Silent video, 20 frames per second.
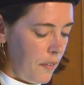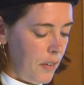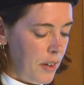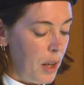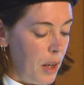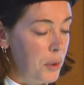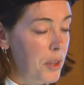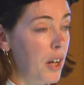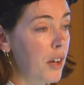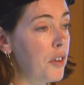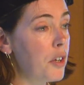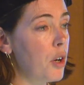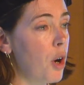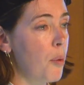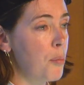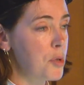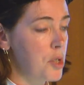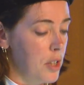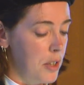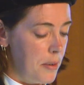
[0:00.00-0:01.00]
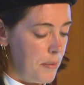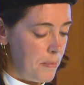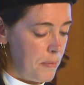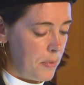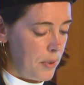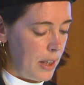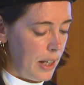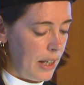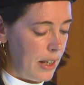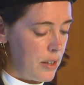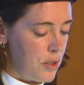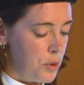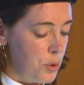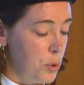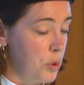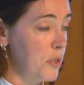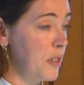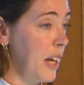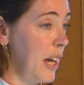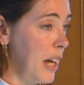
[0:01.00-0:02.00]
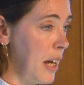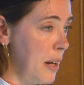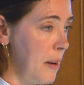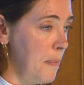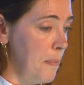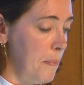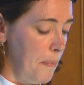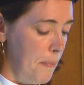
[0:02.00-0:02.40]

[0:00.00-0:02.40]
Now, the other option is to stay in.